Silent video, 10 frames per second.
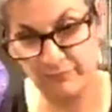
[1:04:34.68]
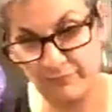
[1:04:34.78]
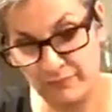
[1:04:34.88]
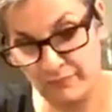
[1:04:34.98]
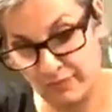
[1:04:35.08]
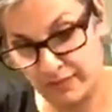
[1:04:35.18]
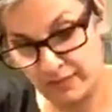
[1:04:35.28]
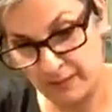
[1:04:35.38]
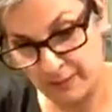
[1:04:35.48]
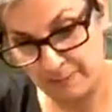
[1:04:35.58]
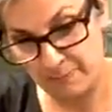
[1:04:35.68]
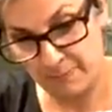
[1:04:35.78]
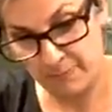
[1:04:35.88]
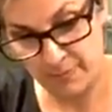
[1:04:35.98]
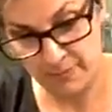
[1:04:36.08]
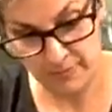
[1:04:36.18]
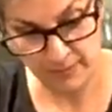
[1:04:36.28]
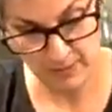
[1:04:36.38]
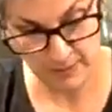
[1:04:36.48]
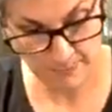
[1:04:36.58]
Customs, but you know,
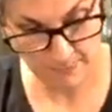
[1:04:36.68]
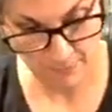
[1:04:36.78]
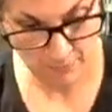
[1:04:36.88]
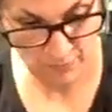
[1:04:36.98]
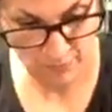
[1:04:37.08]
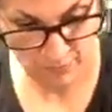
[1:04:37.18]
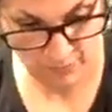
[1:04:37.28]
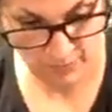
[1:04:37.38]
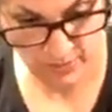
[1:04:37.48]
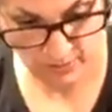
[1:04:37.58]
other people have other